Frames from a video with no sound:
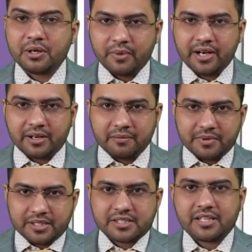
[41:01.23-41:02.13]
are welcome,
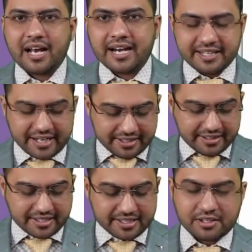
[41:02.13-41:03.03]
because at the
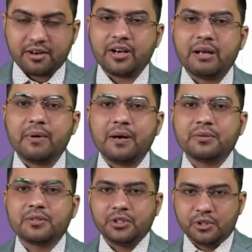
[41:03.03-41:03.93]
end it is all
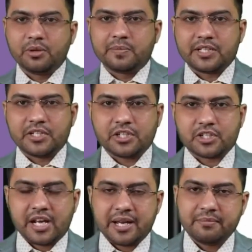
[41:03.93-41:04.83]
about your
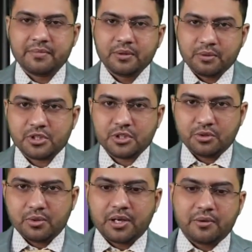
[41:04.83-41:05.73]
precious time which
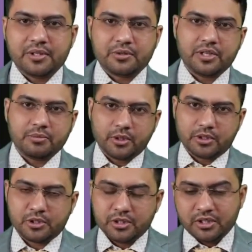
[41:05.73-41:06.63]
you are going to
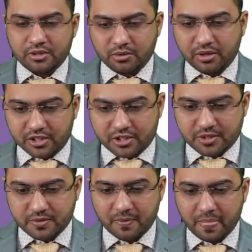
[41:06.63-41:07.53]
devote to
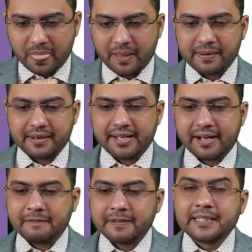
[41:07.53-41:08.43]
us.
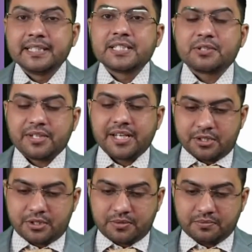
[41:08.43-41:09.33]
Yeah, so
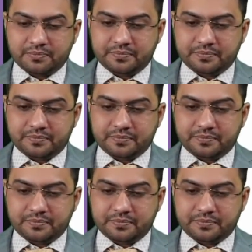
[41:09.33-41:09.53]
yes,